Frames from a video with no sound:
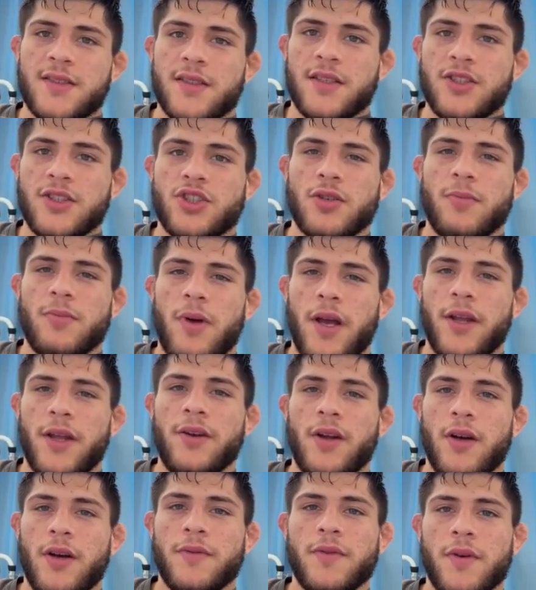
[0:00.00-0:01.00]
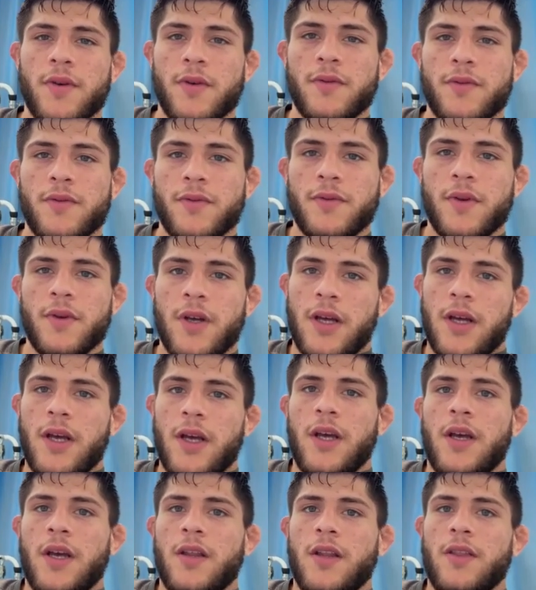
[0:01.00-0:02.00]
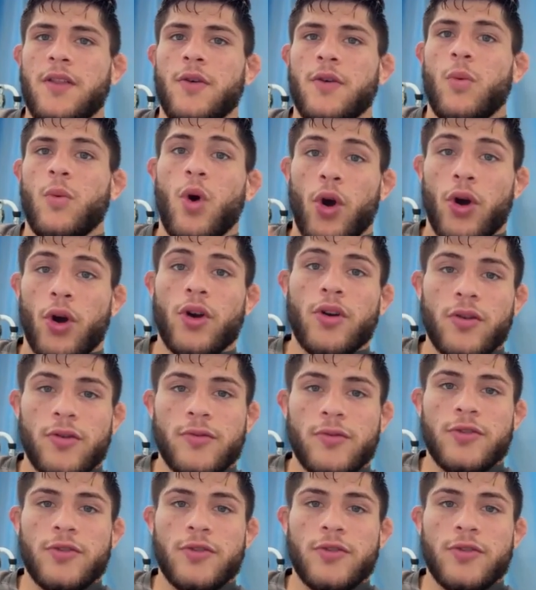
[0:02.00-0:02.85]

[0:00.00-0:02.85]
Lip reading: get your mind off of the work.